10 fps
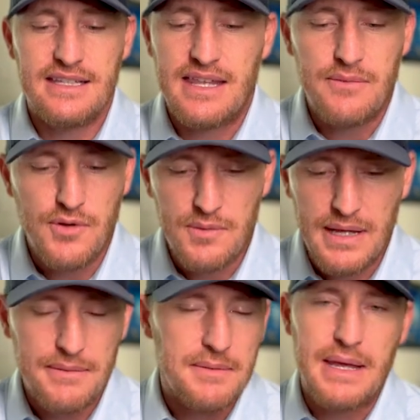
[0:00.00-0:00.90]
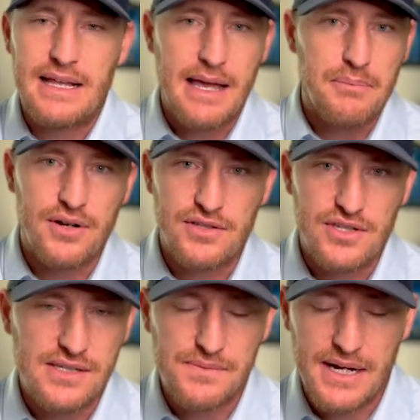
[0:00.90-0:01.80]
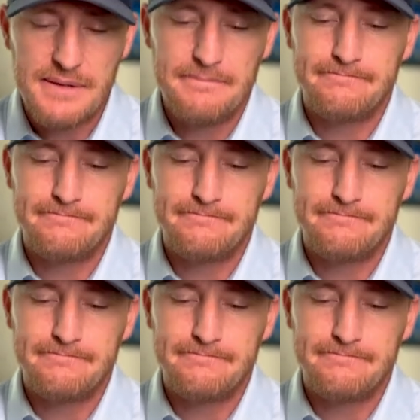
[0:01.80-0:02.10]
then we'd be able to make that purchase, right?